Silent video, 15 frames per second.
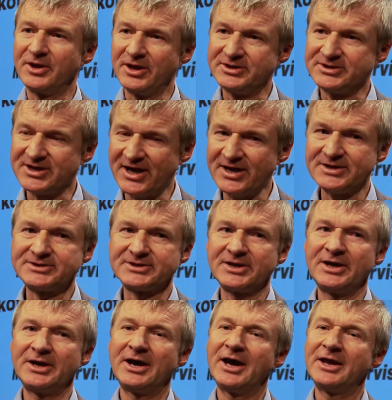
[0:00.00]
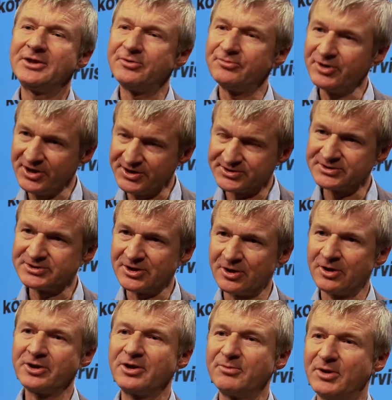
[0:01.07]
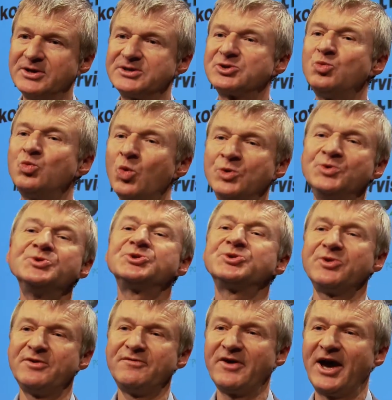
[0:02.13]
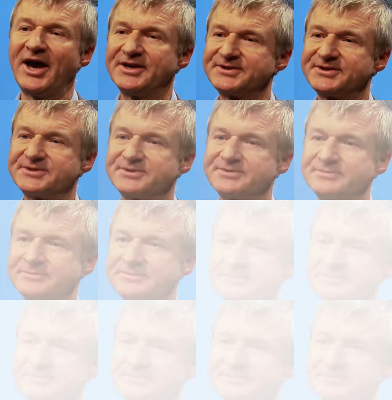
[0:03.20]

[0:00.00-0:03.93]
the data and the reasoned argument to want to invest.